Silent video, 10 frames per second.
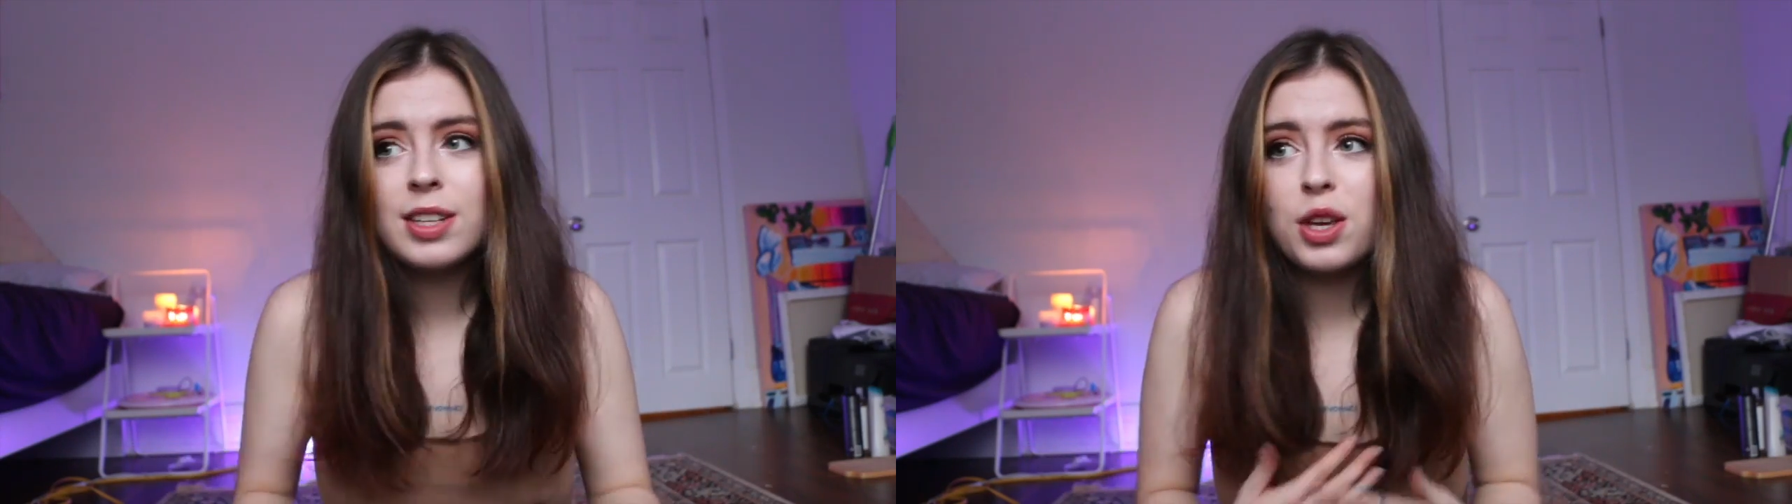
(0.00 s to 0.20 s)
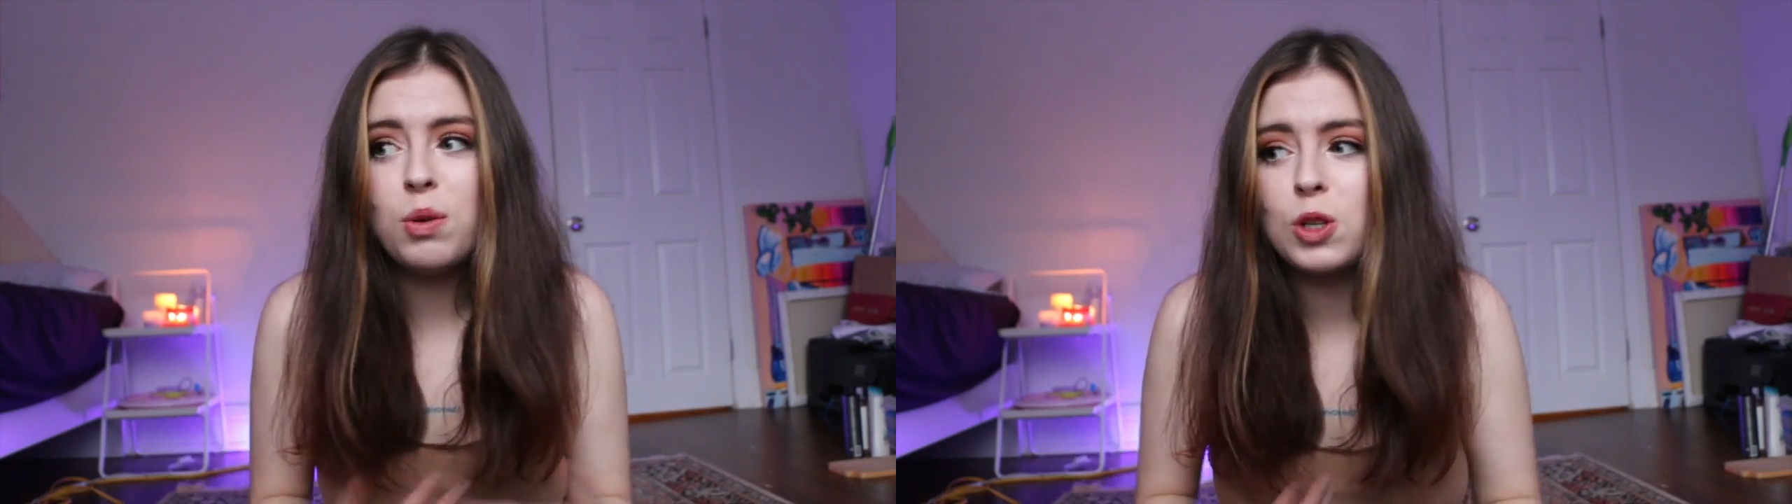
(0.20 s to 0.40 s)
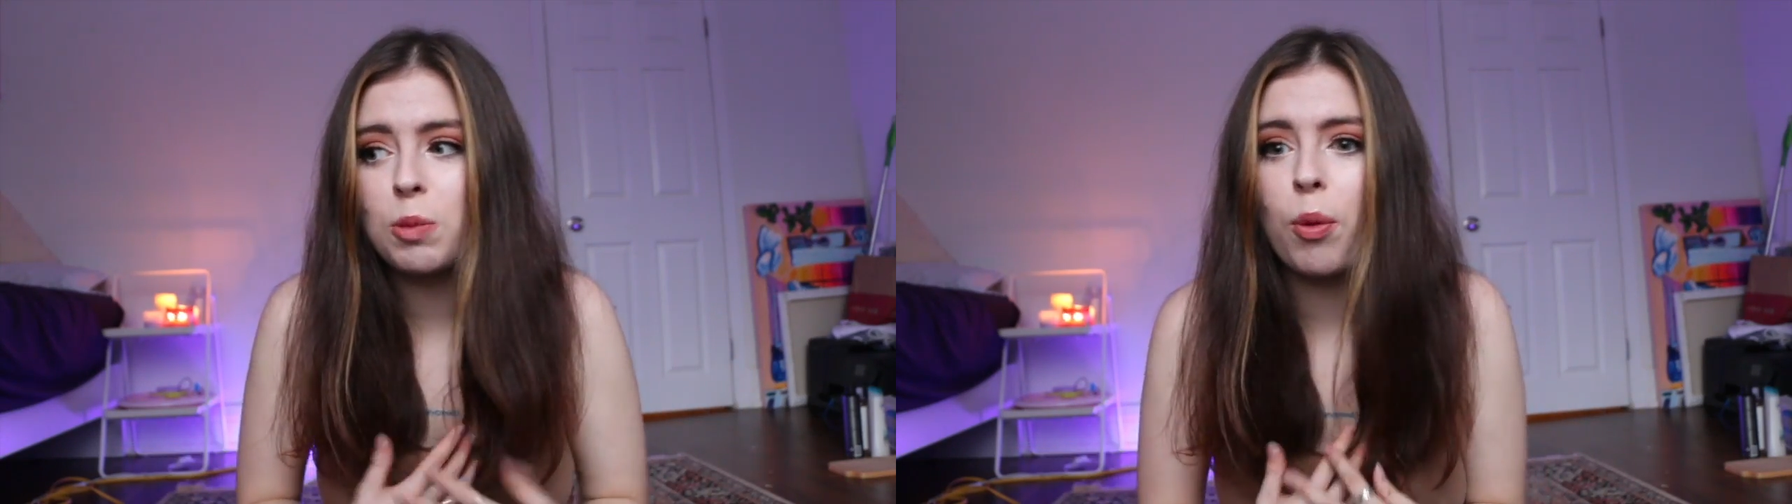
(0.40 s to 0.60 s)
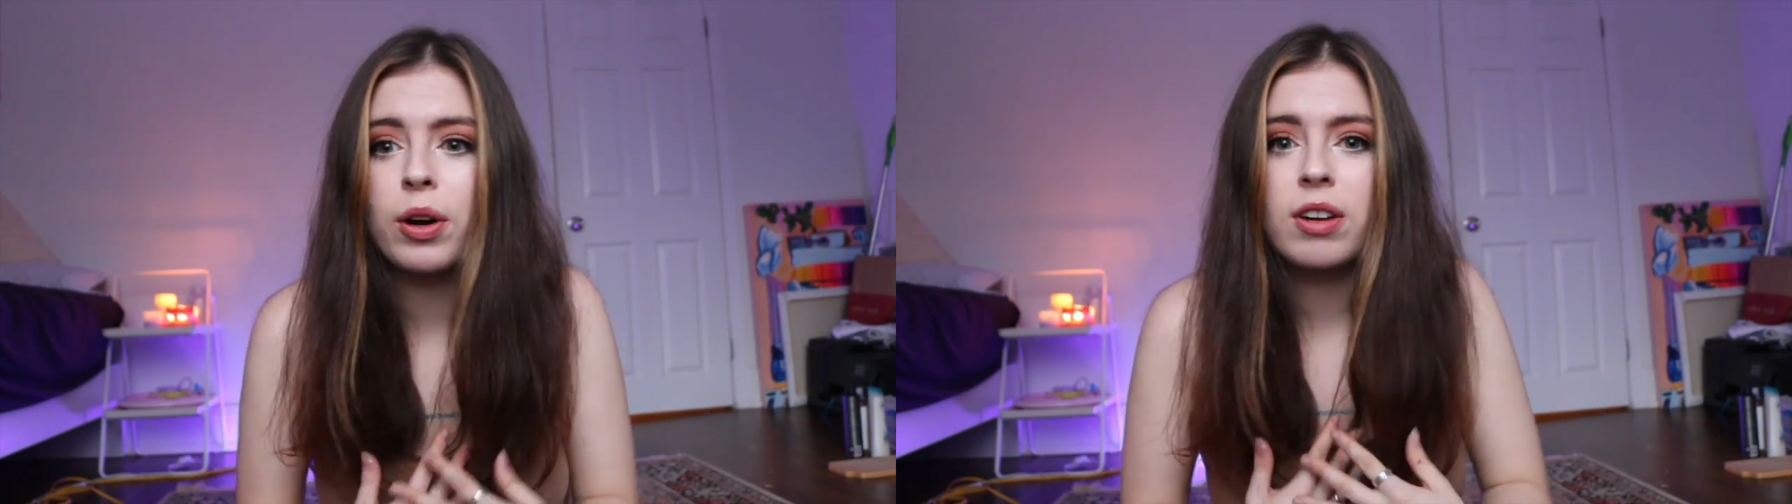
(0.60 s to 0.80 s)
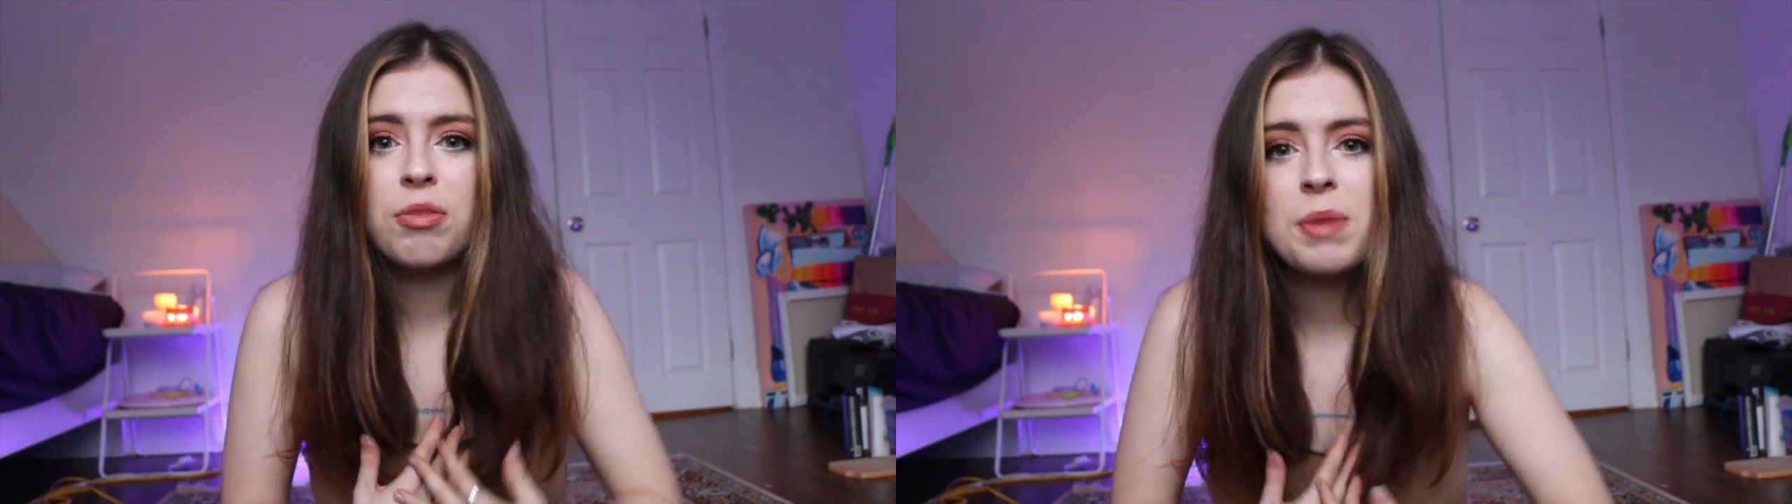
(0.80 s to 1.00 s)
is a huge
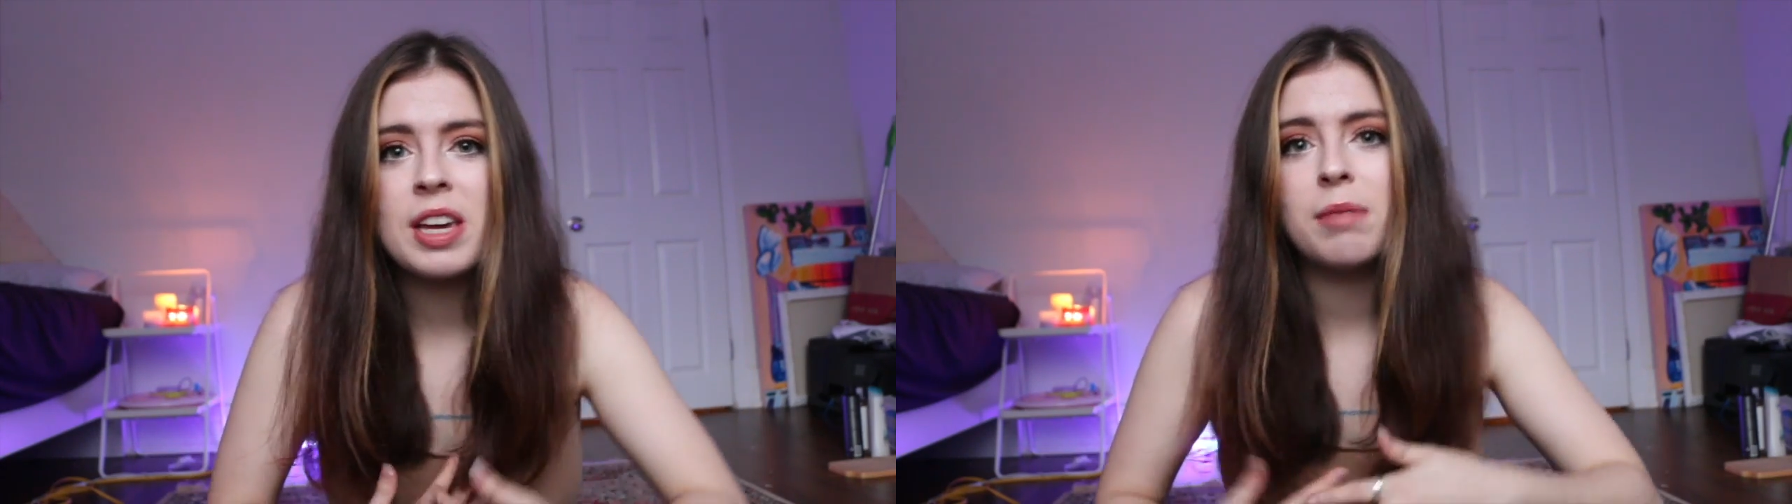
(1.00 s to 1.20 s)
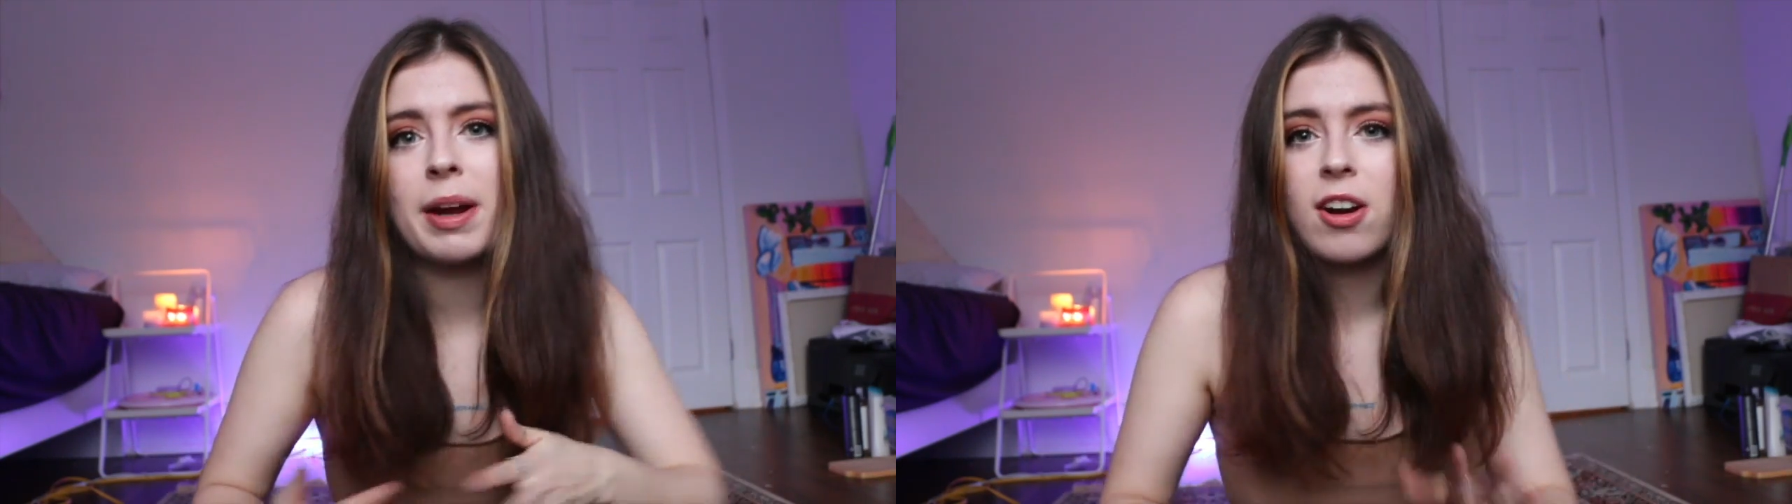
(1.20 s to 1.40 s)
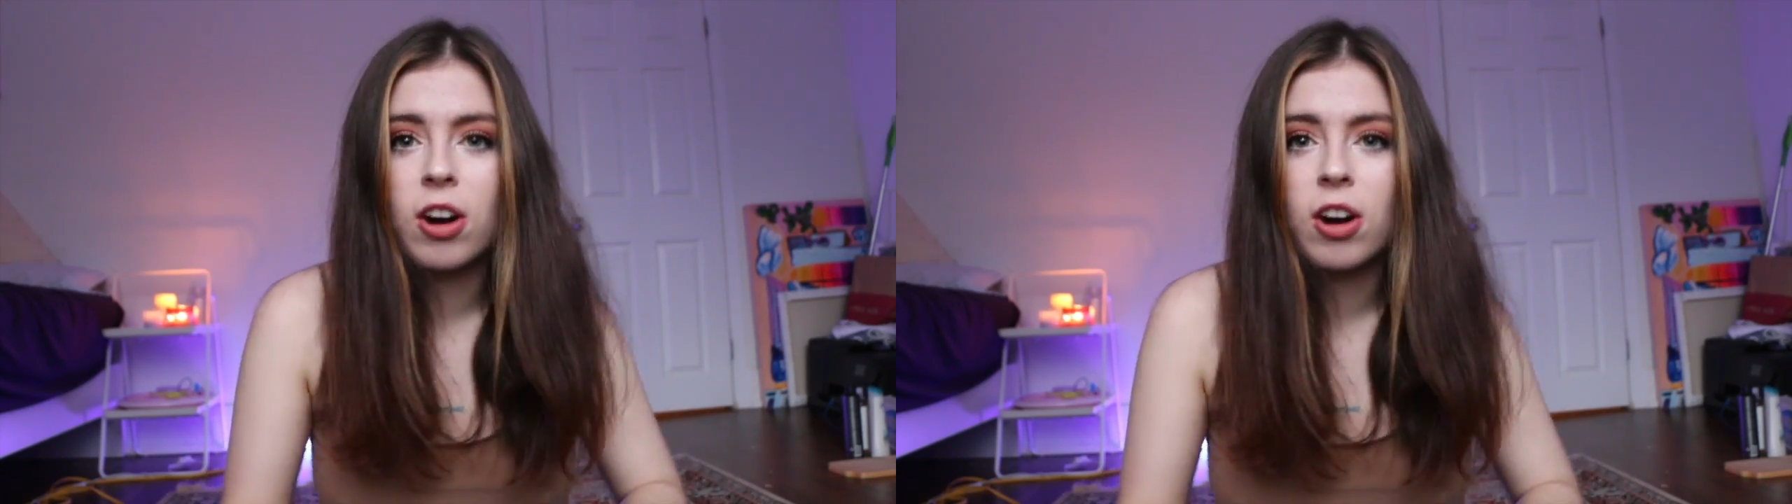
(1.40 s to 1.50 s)
supporter of me and my